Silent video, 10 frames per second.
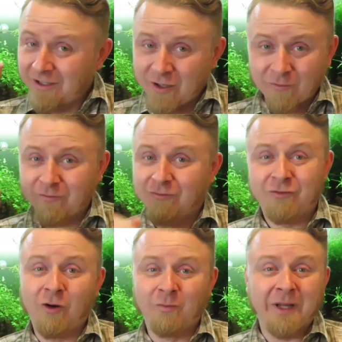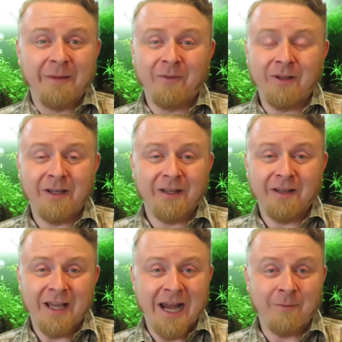you know, don't blame
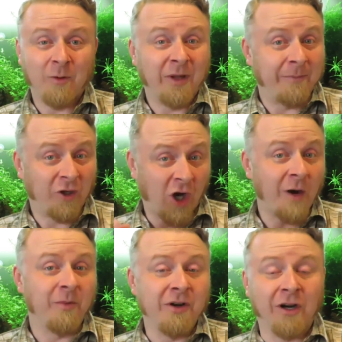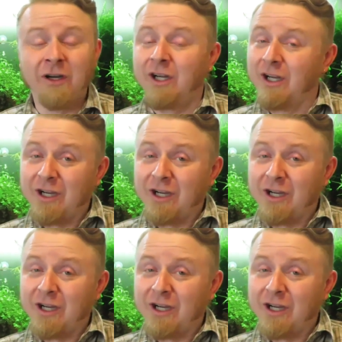the hammer, blame the carpenter.